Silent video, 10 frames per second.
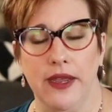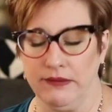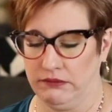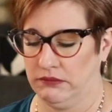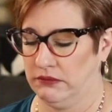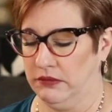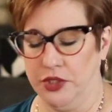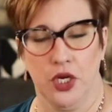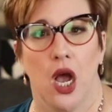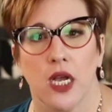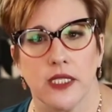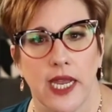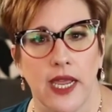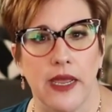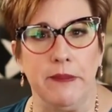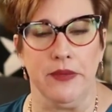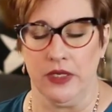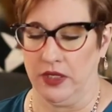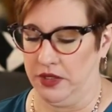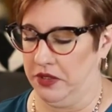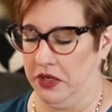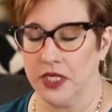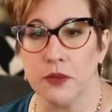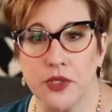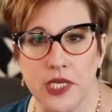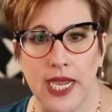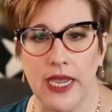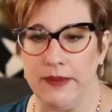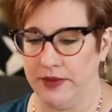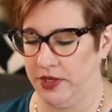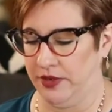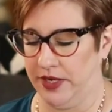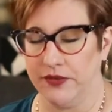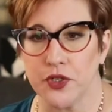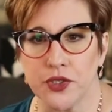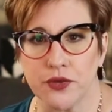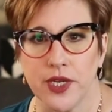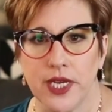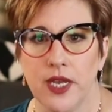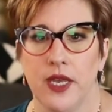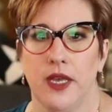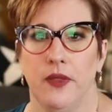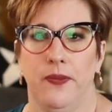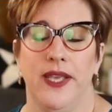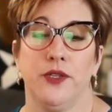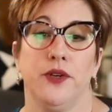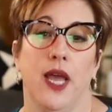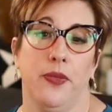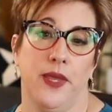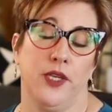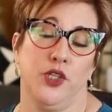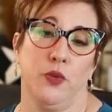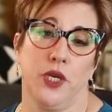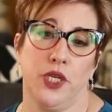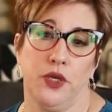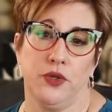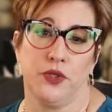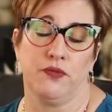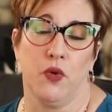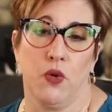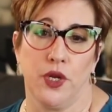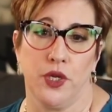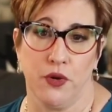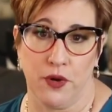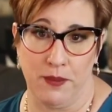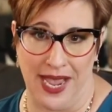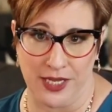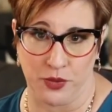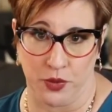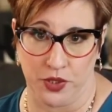your birthday, your dog's name, your husband's name, your anniversary, these are not things you want to use for